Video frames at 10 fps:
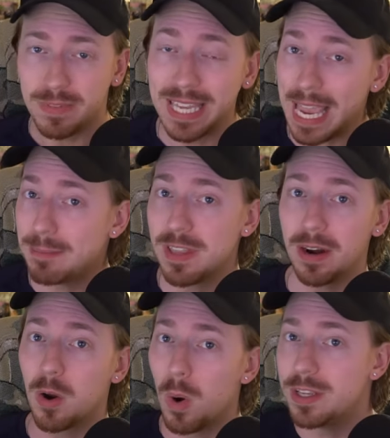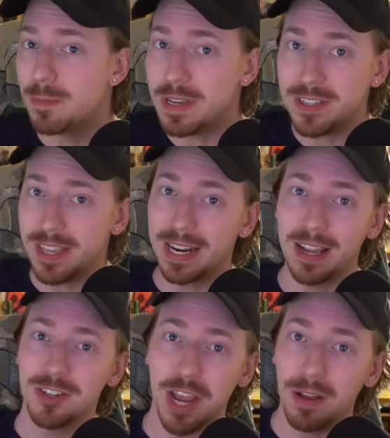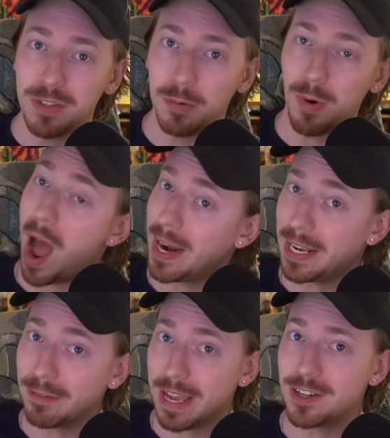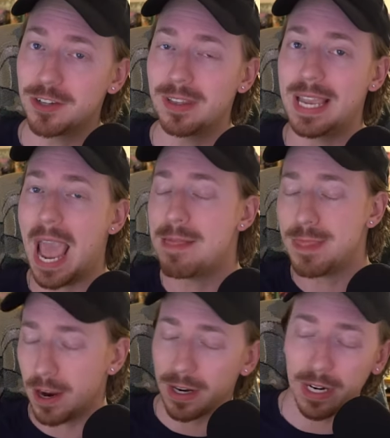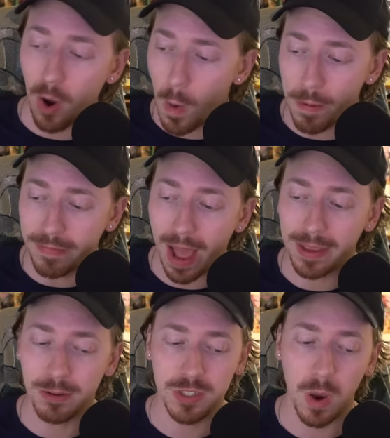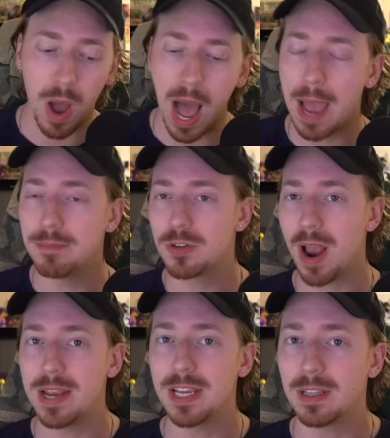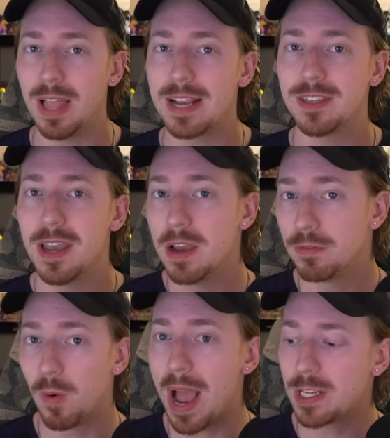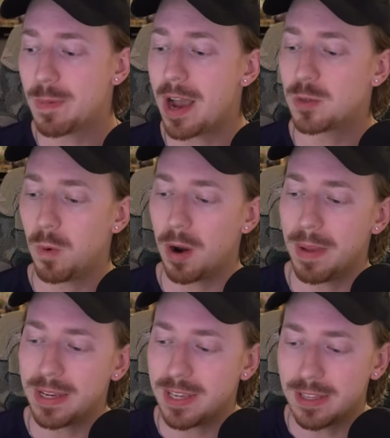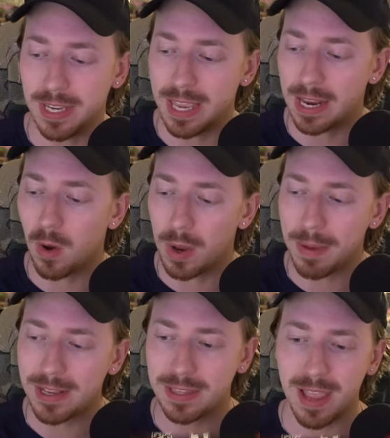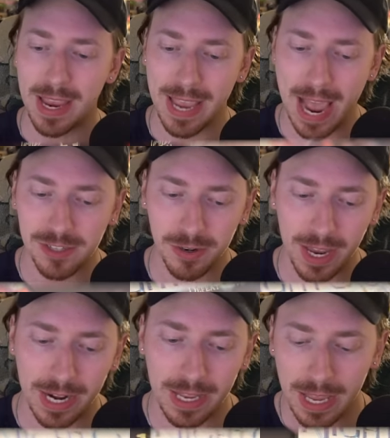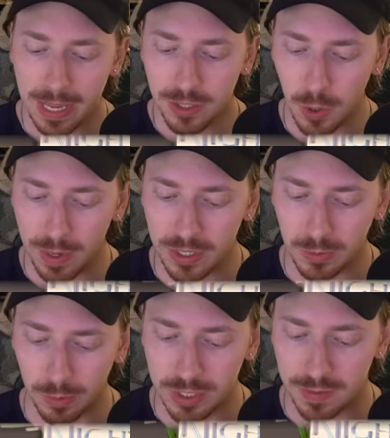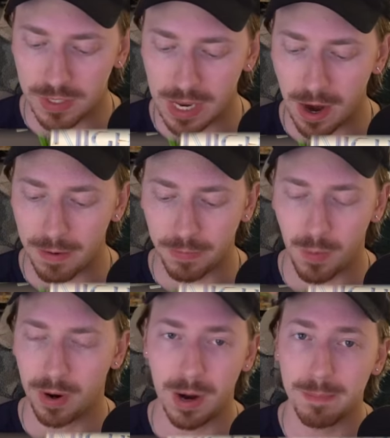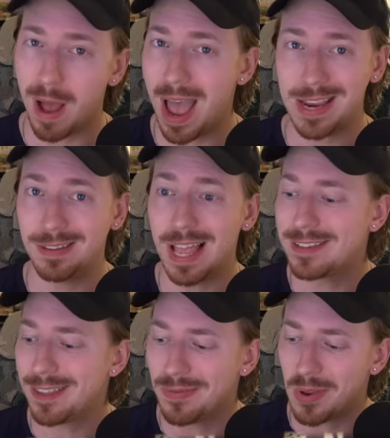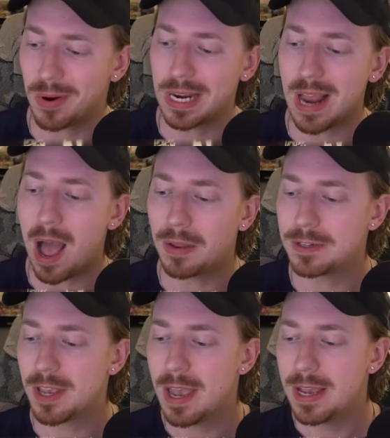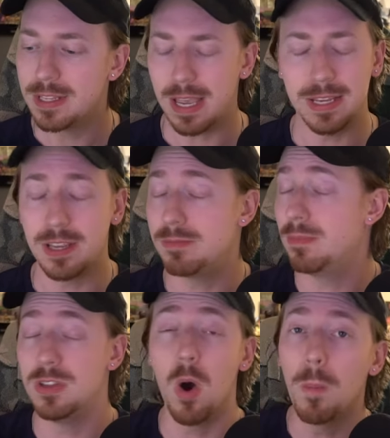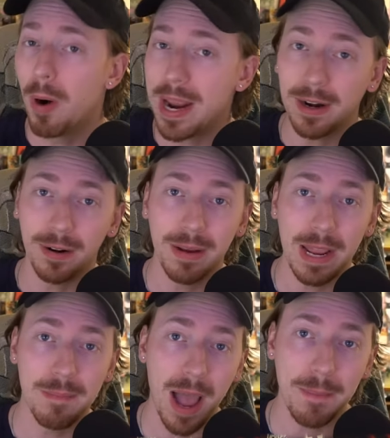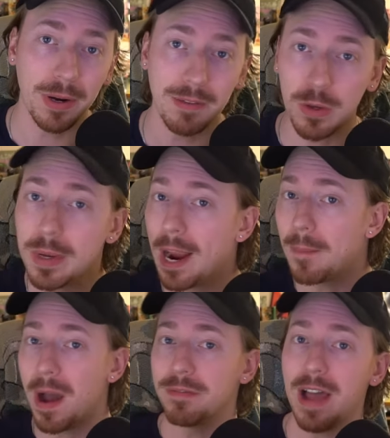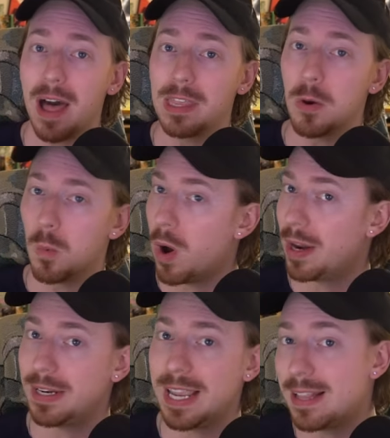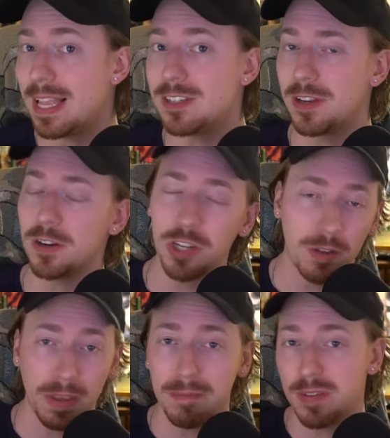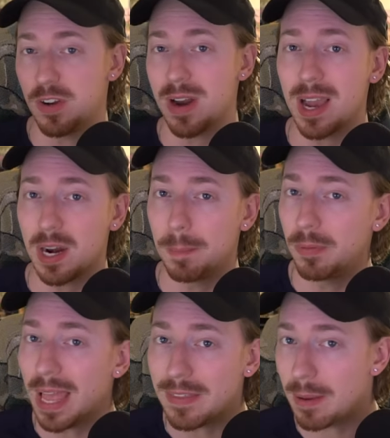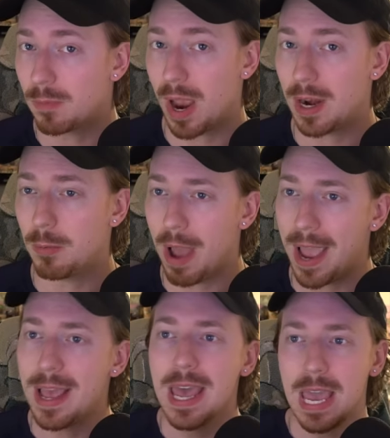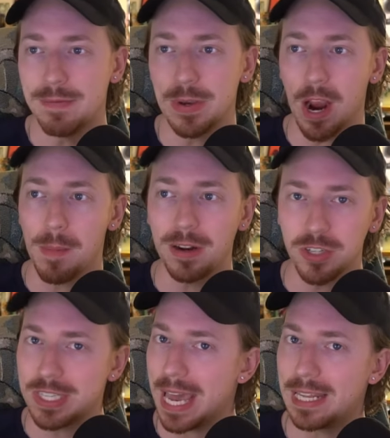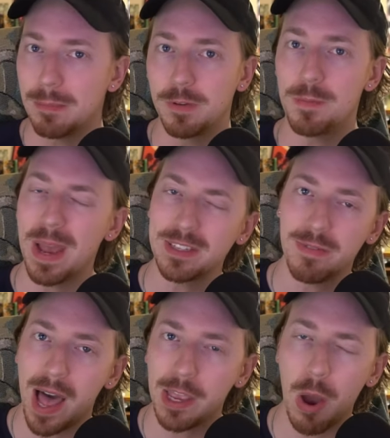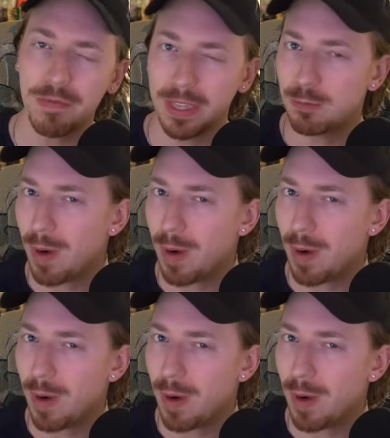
games that are going to be sitting on shelves and rotting eventually, and they're going to go up in value. So I'm trying to collect for Xbox where it makes sense. Again, going back to Nightcast, they're getting two exclusives here for combined less than $30 is a no-brainer in my book. If you care about value and wanting to get things on your shelf, even if you're not going to play them right away, if you care about just getting them for the best value, I feel like